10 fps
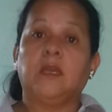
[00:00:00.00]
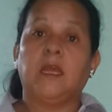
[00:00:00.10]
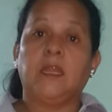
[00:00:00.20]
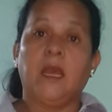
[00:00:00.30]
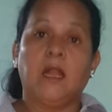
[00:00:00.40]

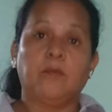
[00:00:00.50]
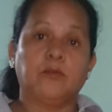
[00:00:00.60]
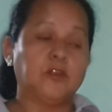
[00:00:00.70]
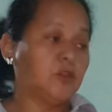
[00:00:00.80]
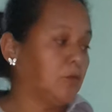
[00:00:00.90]
can
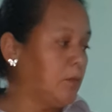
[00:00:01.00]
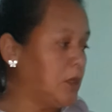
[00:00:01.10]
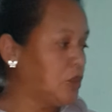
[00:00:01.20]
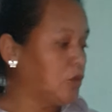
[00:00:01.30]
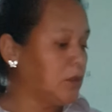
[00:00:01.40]
help us to
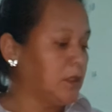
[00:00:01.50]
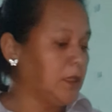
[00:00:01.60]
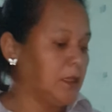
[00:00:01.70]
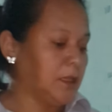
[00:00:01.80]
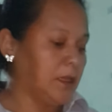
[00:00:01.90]
measure
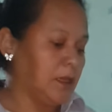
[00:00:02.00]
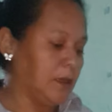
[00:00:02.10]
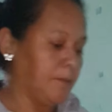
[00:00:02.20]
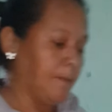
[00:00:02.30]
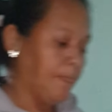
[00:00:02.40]

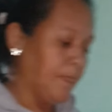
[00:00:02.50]
the